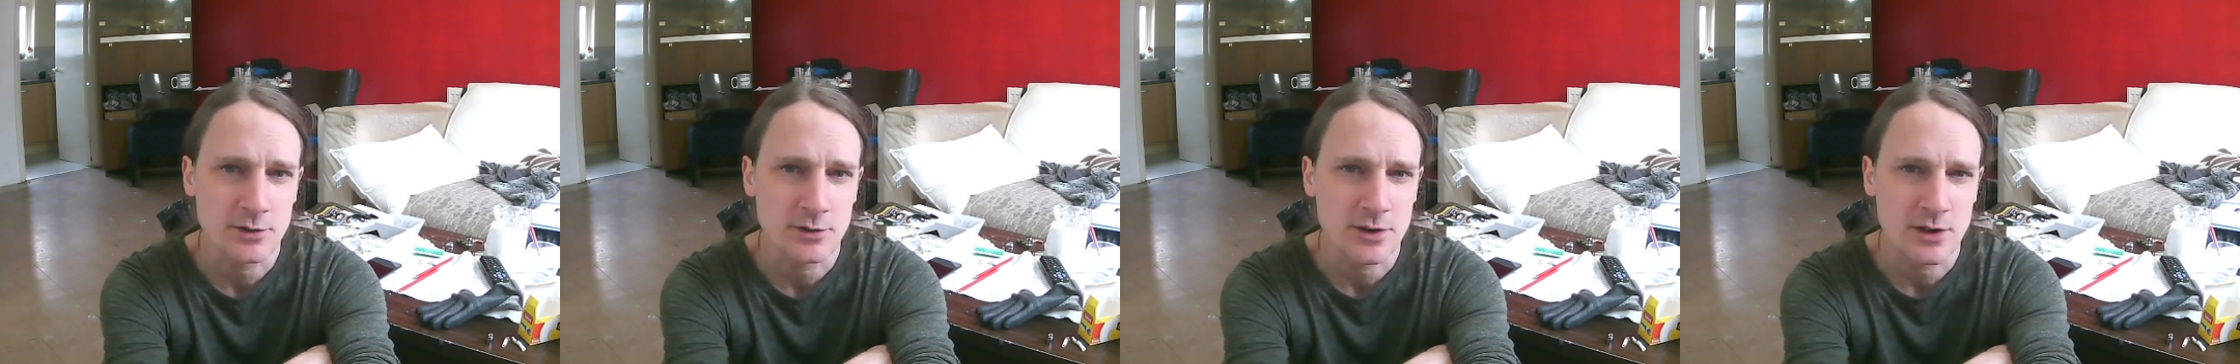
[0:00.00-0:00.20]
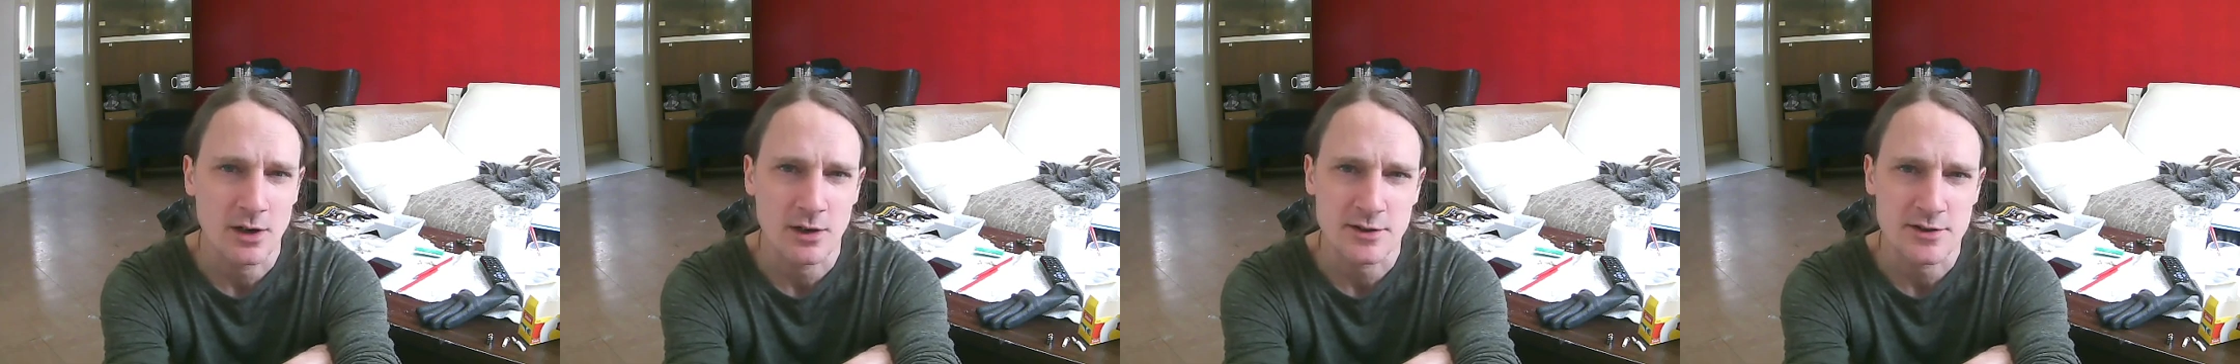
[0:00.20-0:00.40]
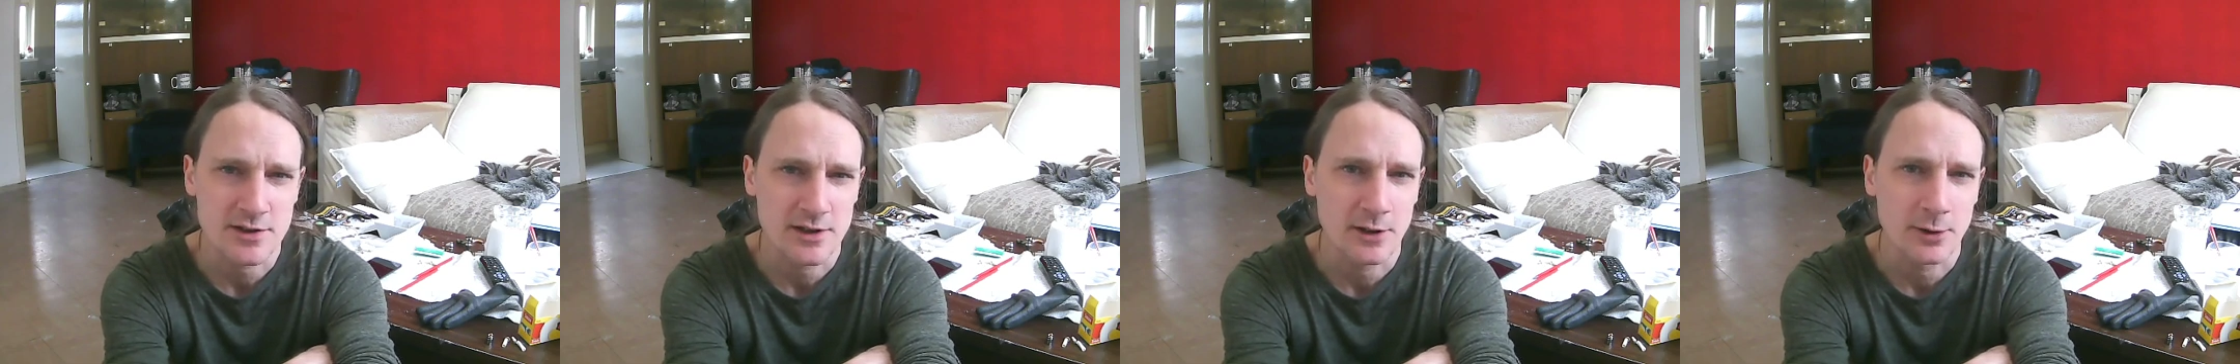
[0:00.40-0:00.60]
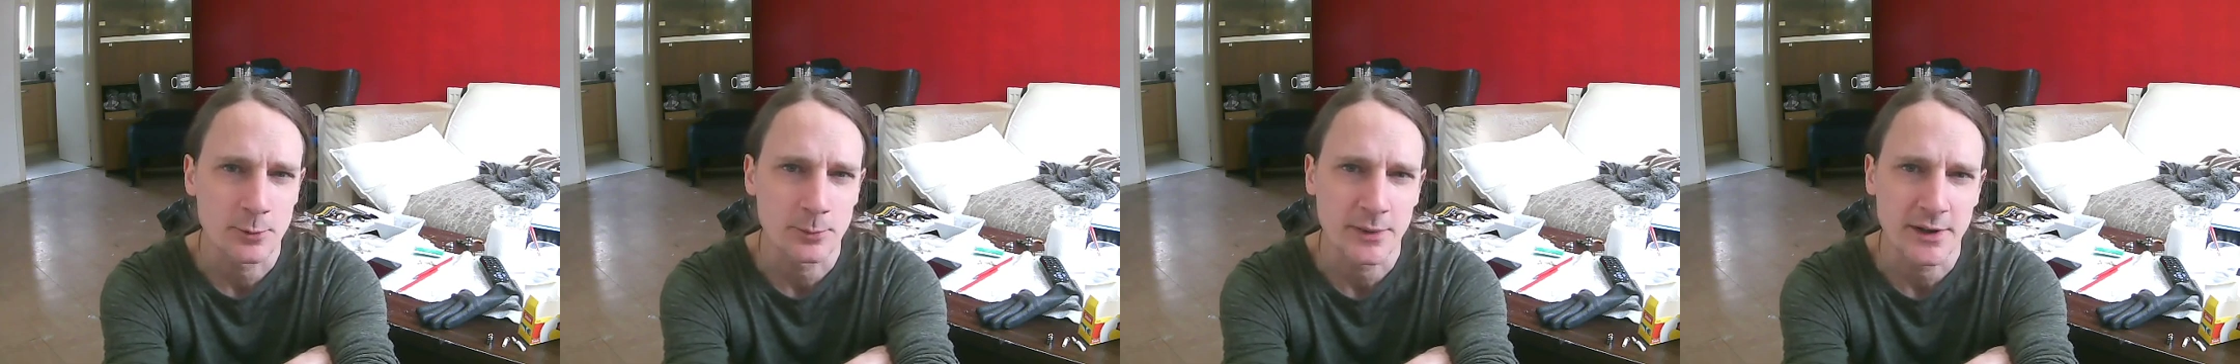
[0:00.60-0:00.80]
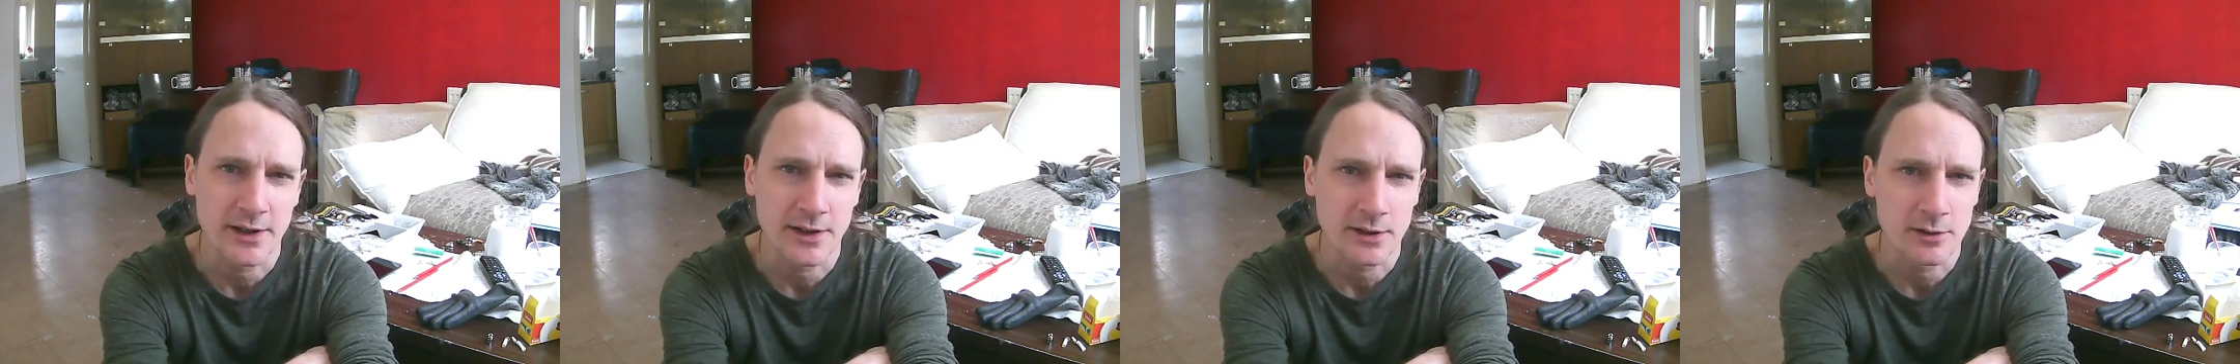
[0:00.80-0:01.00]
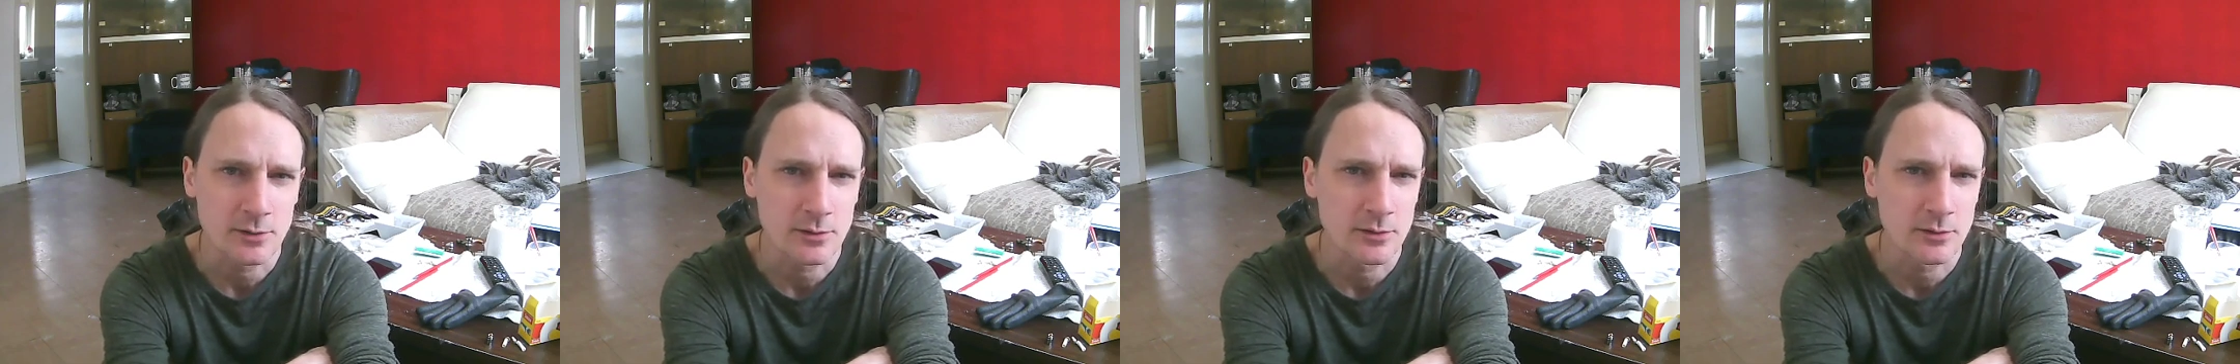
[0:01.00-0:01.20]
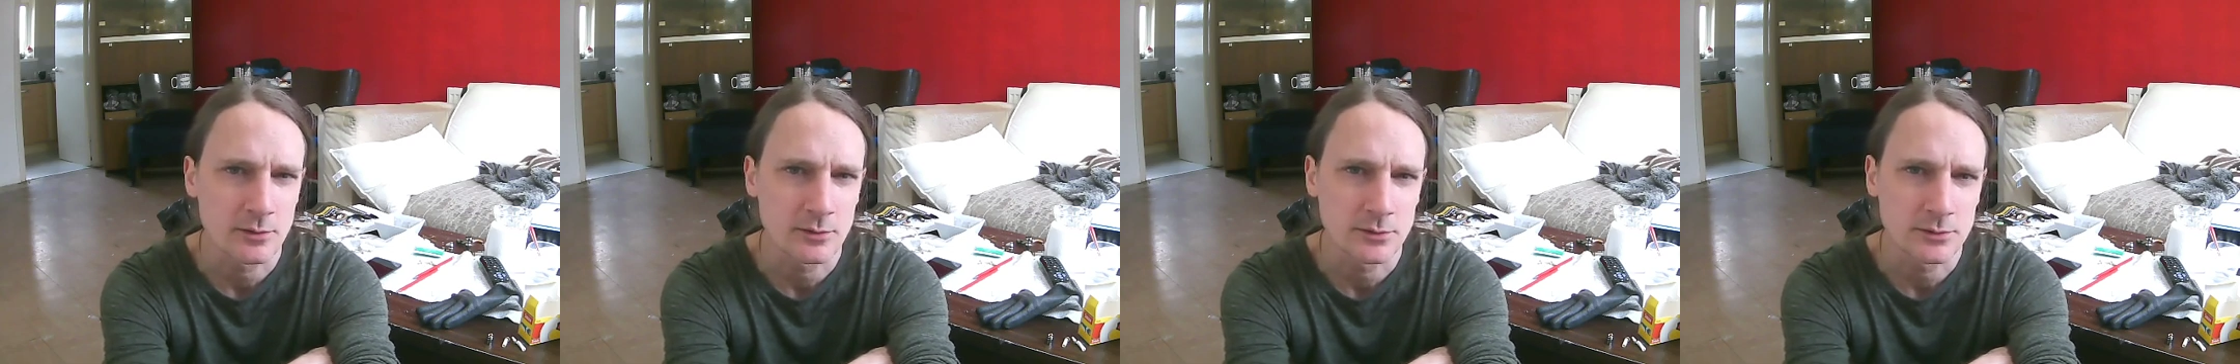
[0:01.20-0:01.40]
you can't tell me